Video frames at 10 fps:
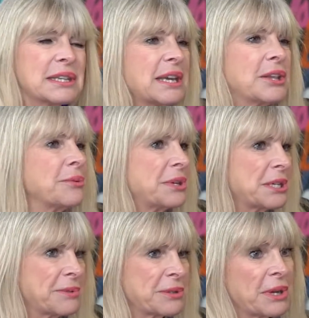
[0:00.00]
The other one
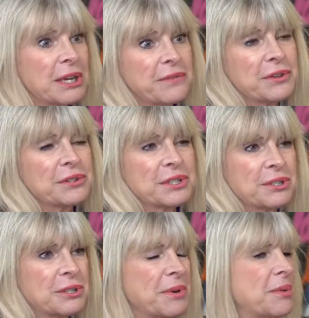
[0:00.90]
is much. I love your
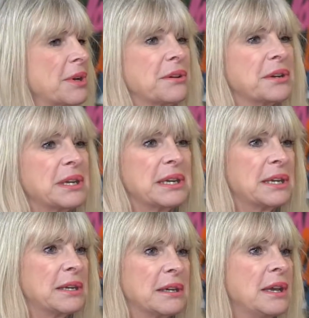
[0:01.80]
top. Oh, I got it
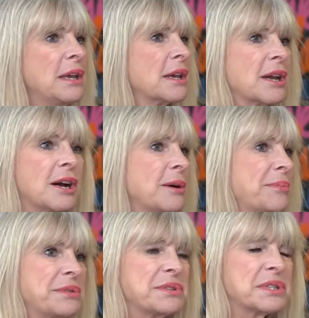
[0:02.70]
in a car
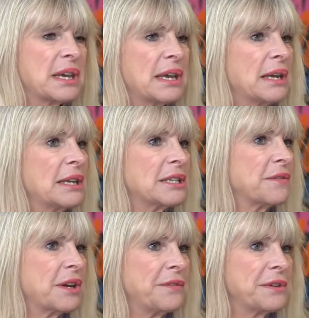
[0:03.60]
boot sale. It's
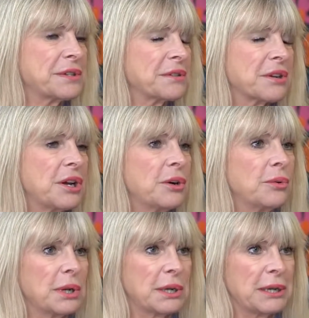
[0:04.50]
5 years. I've got a
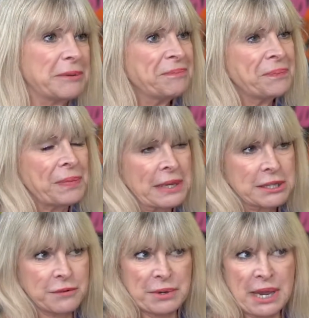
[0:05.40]
hole in it.
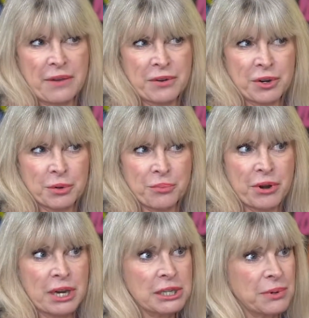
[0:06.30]
So if we haven't got
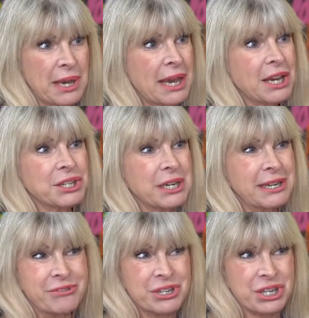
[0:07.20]
praise, we
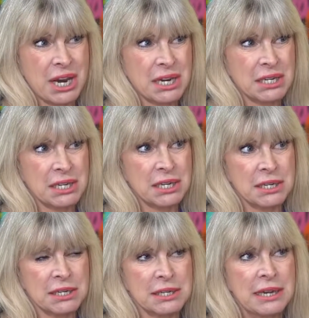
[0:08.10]
actually reject
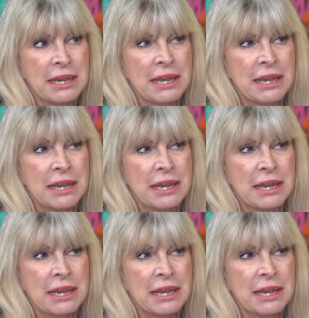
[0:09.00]
it.